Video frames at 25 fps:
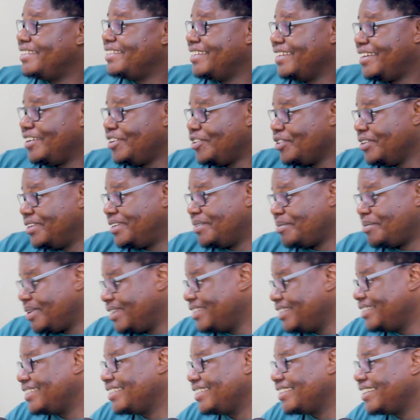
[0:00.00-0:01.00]
a good
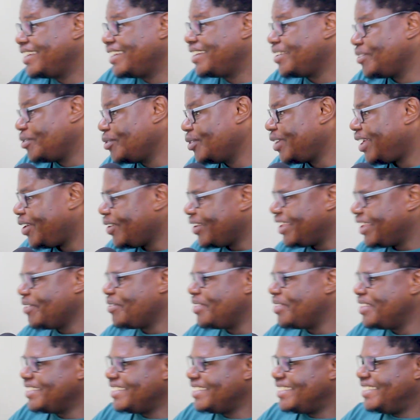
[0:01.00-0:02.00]
debate, and I'll
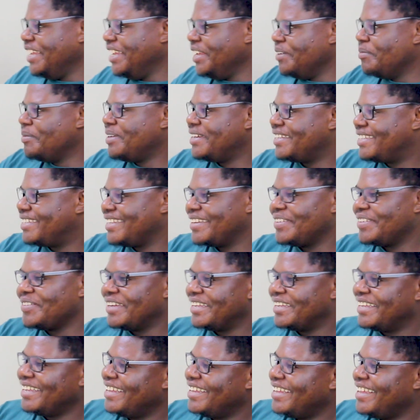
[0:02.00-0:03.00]
give this 10-minute
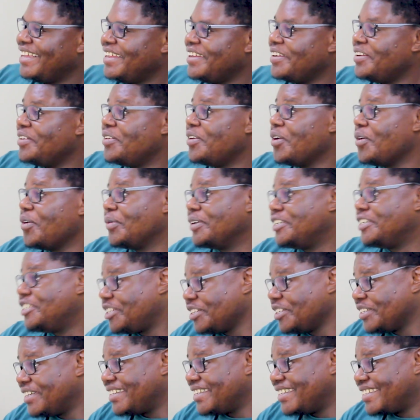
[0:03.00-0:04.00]
segue. No, we
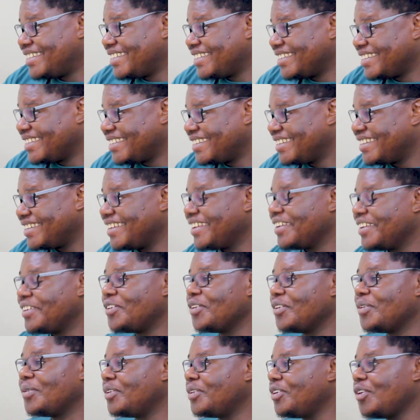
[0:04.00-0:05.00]
shouldn't.
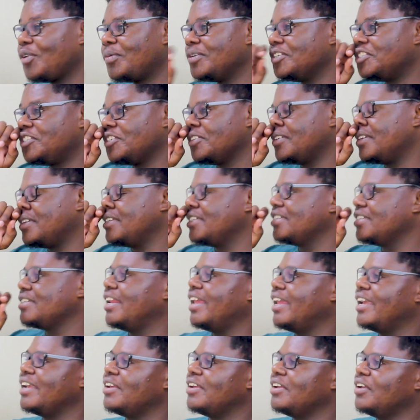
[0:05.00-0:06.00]
Okay. No, we shouldn't. Yeah.
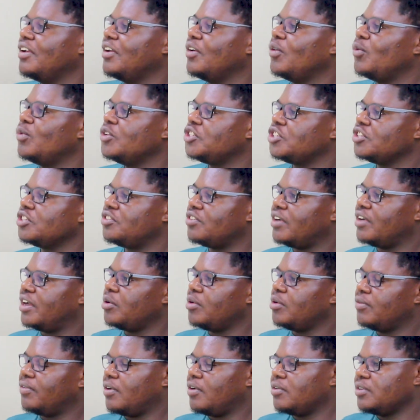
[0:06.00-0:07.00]
Like, we should run
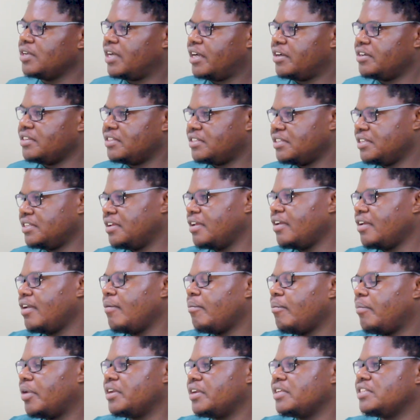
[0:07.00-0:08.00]
off our own currency,
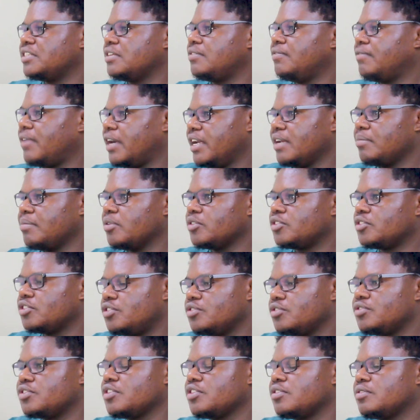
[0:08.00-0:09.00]
but is it viable to
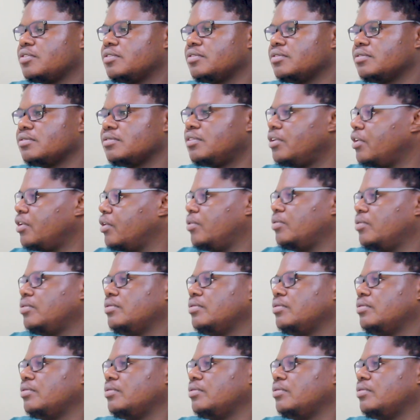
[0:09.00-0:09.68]
do so? No.